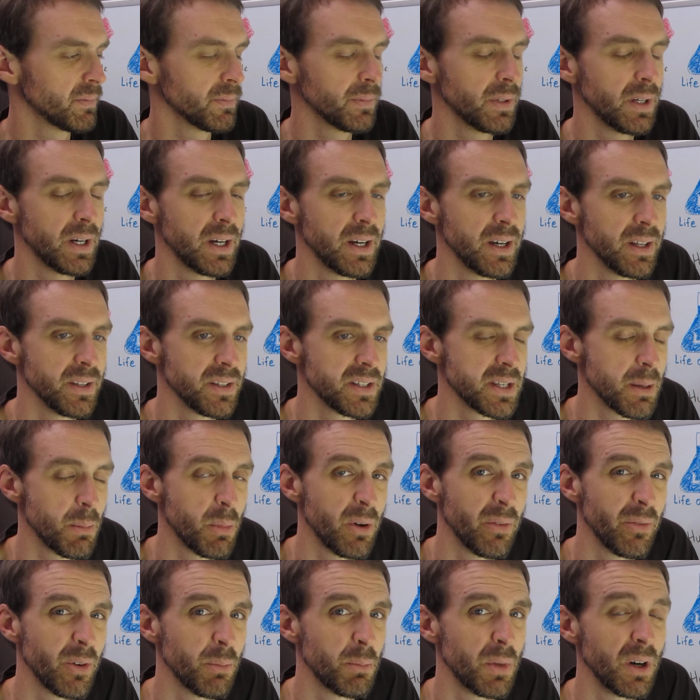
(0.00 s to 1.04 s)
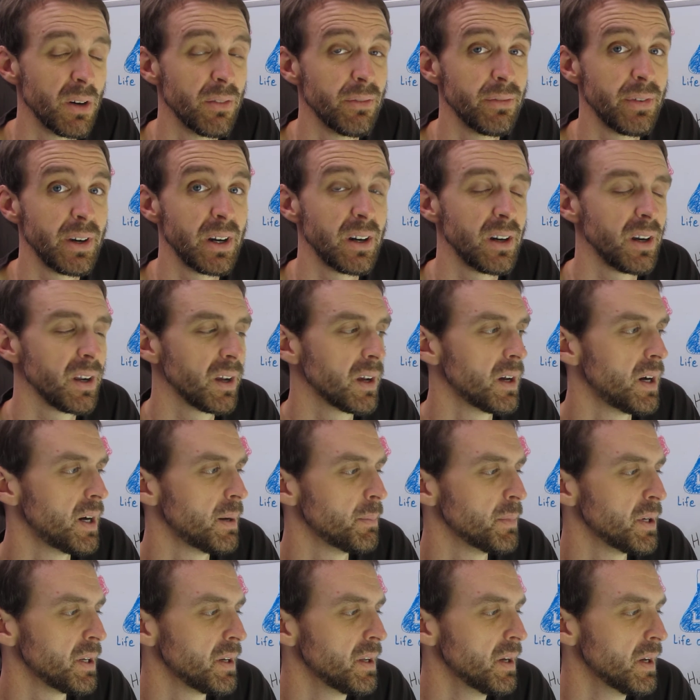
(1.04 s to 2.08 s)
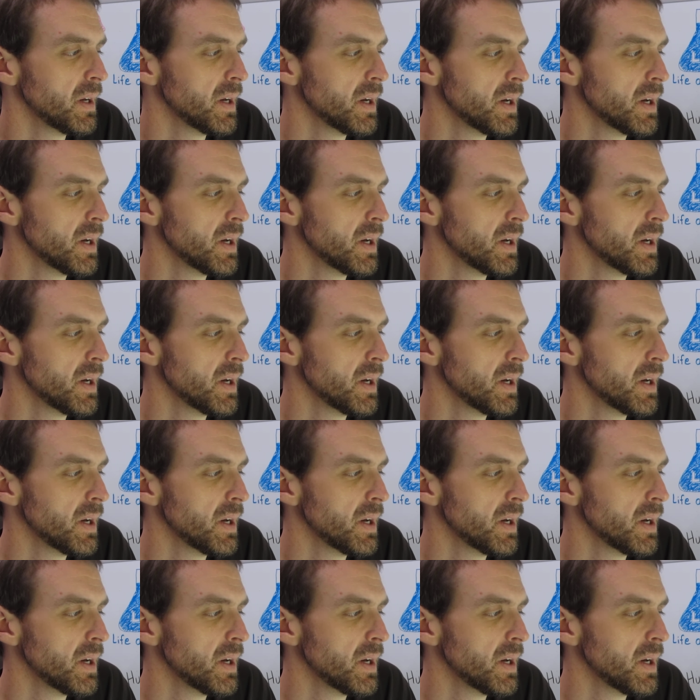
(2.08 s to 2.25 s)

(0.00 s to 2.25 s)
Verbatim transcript: Uh, some of them are very common,